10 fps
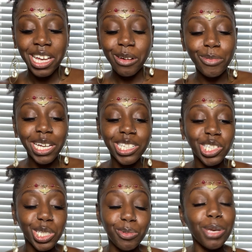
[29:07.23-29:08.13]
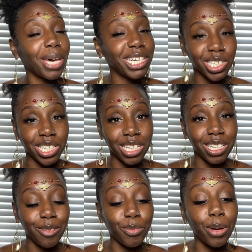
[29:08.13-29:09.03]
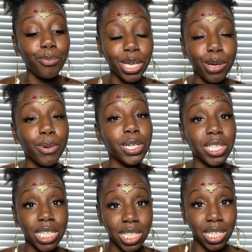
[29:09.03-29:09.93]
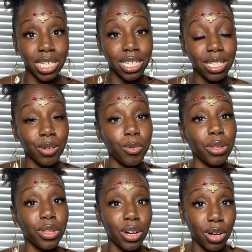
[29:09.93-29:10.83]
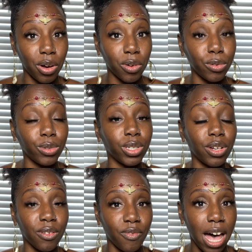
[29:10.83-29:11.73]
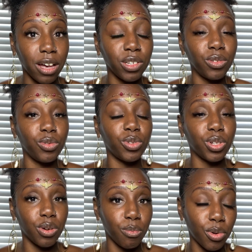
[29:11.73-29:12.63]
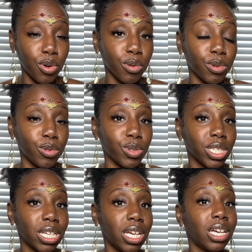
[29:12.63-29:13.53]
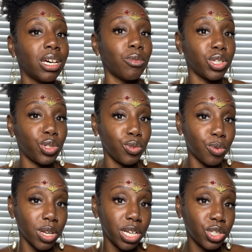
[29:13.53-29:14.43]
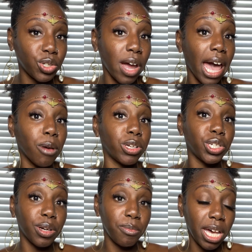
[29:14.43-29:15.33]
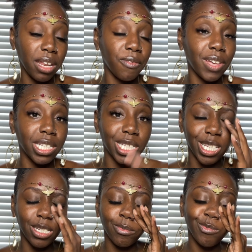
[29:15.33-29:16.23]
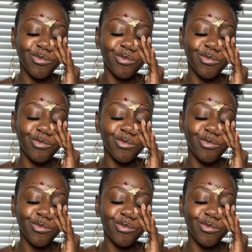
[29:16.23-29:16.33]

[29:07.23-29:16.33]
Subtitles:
But just be patient, but be persistent with your goals, your values, your morals, what you want to attract, what you're manifesting.